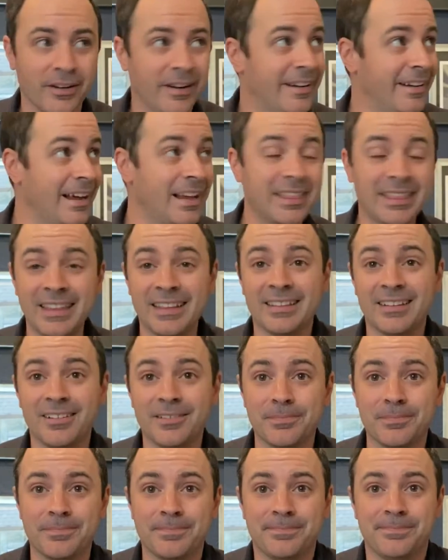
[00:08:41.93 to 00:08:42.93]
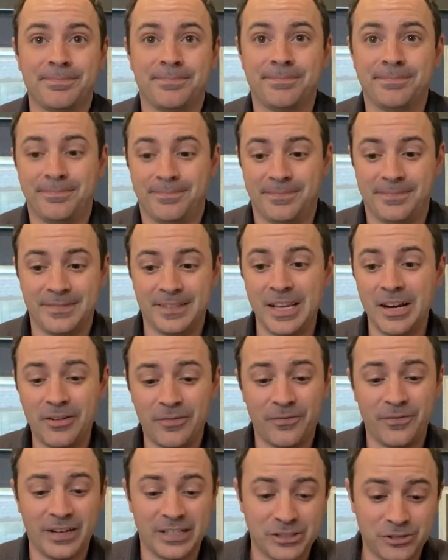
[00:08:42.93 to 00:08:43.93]
And I think they're
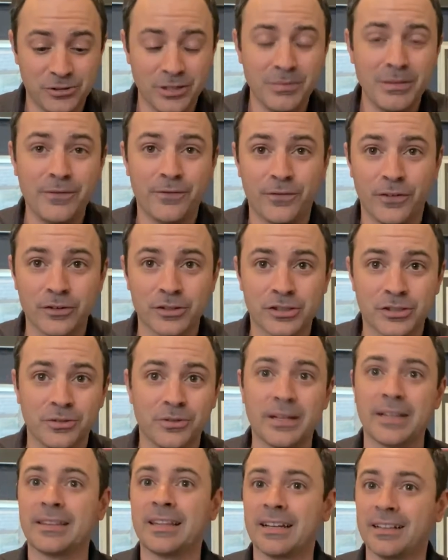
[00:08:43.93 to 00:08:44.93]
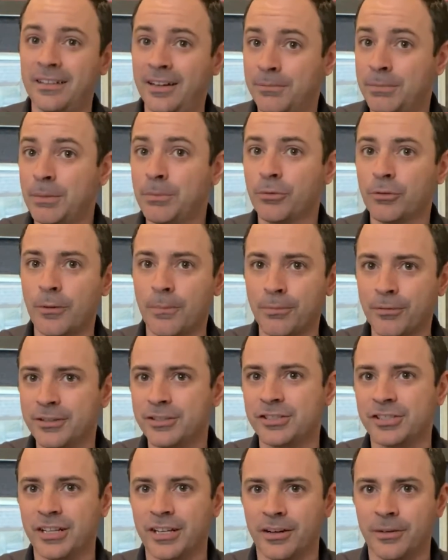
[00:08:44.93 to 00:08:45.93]
extremely functional. And I think a lot of people would
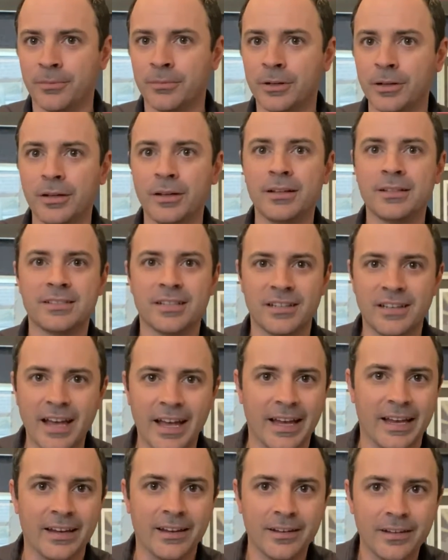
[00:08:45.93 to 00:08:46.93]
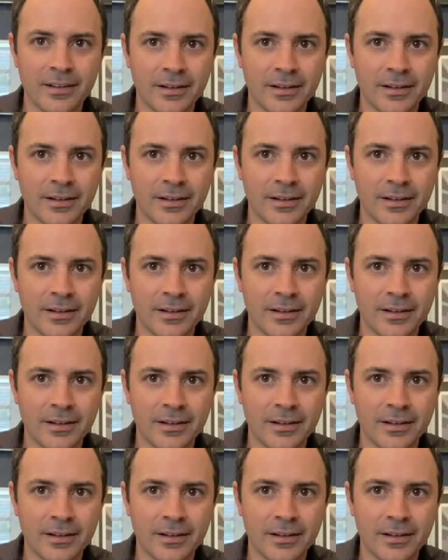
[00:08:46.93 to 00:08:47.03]
appreciate them today.